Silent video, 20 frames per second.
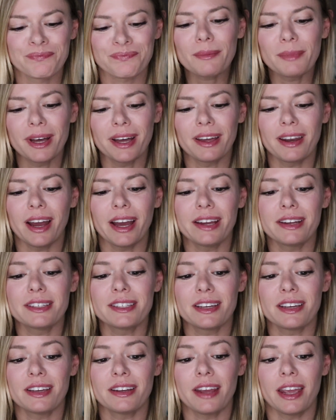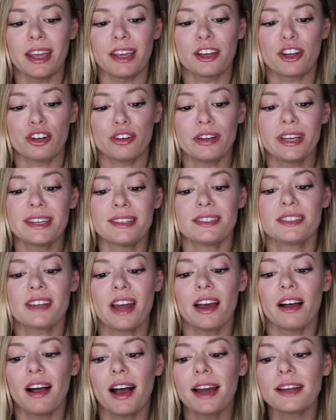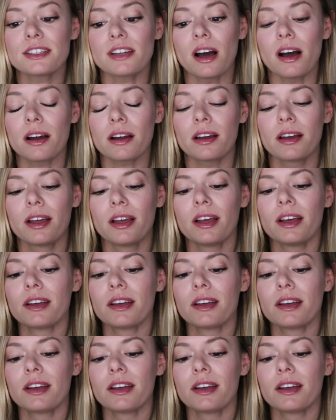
But I did a Korean style hot dog.